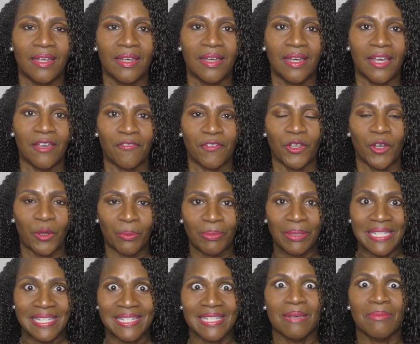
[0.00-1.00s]
if there will be
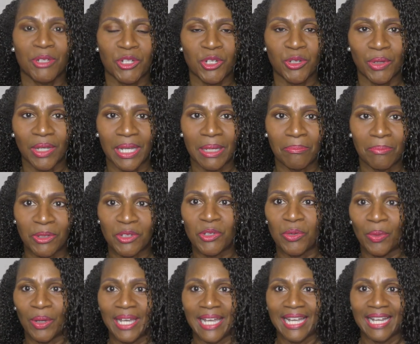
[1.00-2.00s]
symmetry
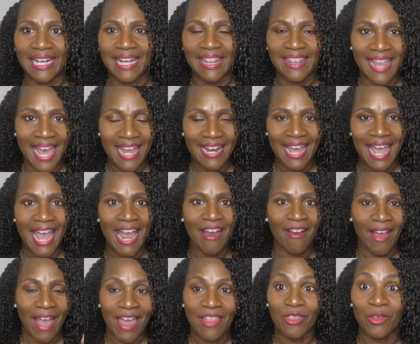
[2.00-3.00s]
between that hair
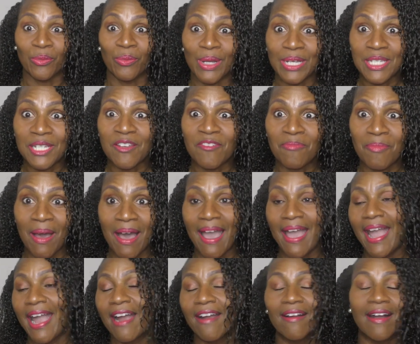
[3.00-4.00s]
and the rest of my
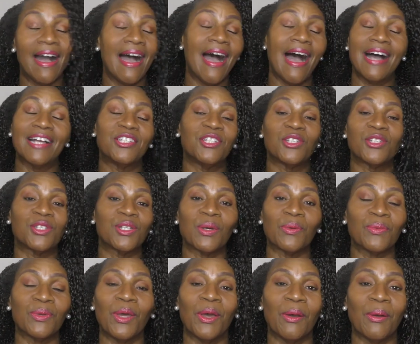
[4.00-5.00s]
hair. I just don't
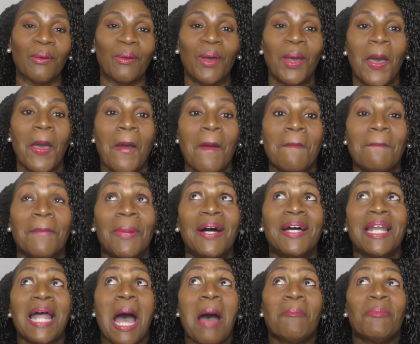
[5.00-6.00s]
know. But
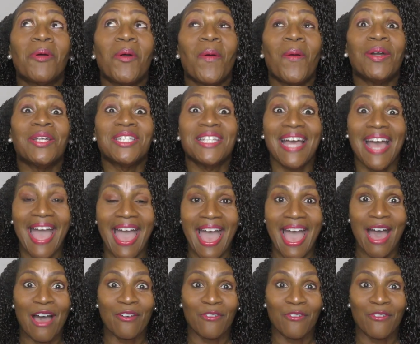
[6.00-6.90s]
I'm going to have